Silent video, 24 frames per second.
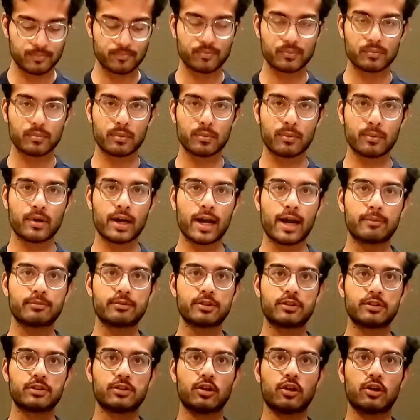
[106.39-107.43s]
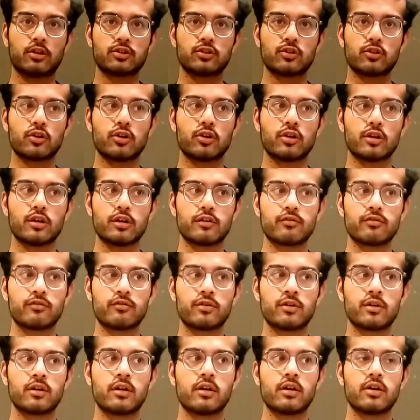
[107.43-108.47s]
But perhaps it's not so good if
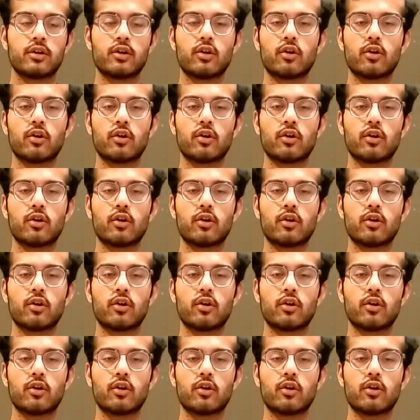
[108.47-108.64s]
you're